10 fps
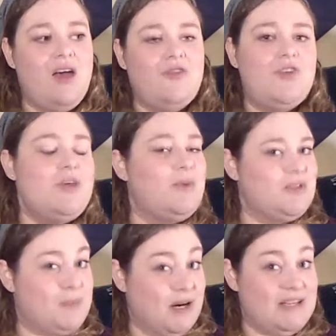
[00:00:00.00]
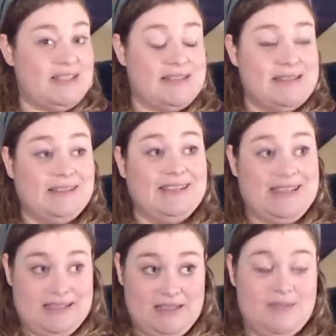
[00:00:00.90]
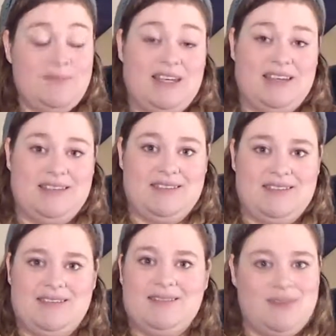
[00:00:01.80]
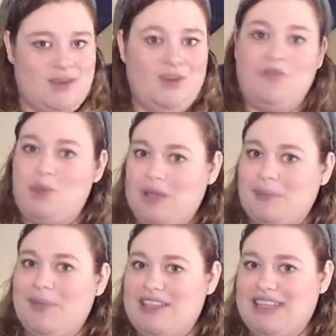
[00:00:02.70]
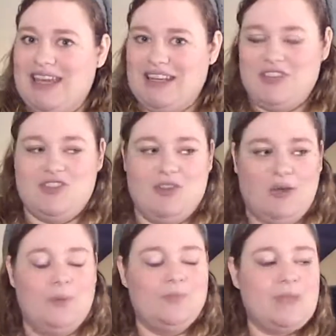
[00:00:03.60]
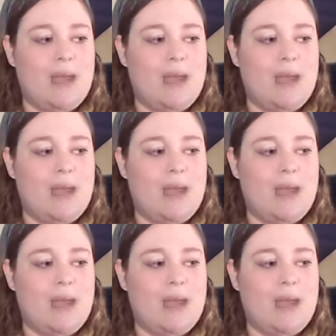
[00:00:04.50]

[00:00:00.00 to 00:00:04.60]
for the most part it still is because of what I'm about to get into.